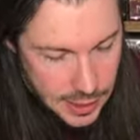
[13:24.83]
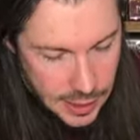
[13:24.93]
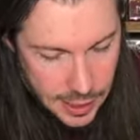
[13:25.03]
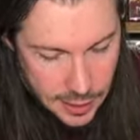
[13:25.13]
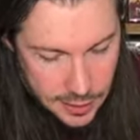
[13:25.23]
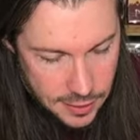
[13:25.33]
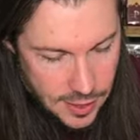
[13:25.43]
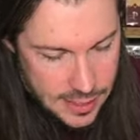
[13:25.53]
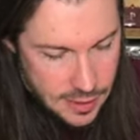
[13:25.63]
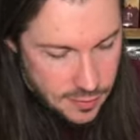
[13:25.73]
And they
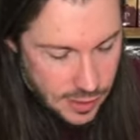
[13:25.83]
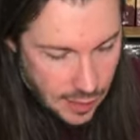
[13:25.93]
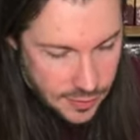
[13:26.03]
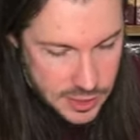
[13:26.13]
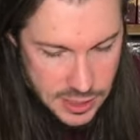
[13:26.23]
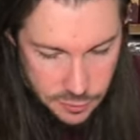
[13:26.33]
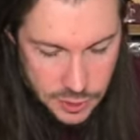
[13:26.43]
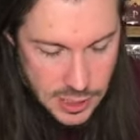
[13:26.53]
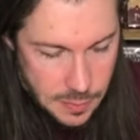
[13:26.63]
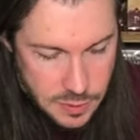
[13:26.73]
did they got these different
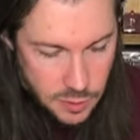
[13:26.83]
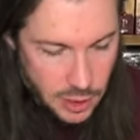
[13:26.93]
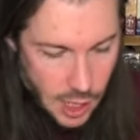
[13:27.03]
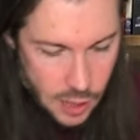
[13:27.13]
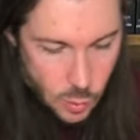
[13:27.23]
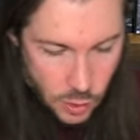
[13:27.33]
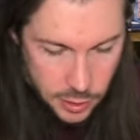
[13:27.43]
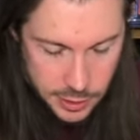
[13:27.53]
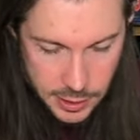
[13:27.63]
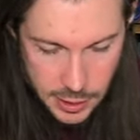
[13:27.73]
types of
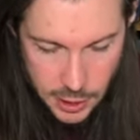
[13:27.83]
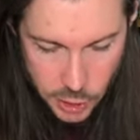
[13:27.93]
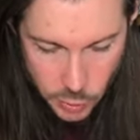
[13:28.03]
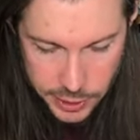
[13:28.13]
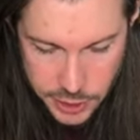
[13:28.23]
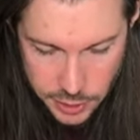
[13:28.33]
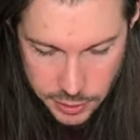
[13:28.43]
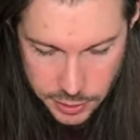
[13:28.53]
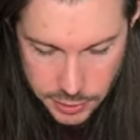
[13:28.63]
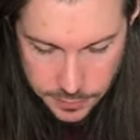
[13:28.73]
clockwork
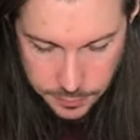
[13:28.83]
creatures.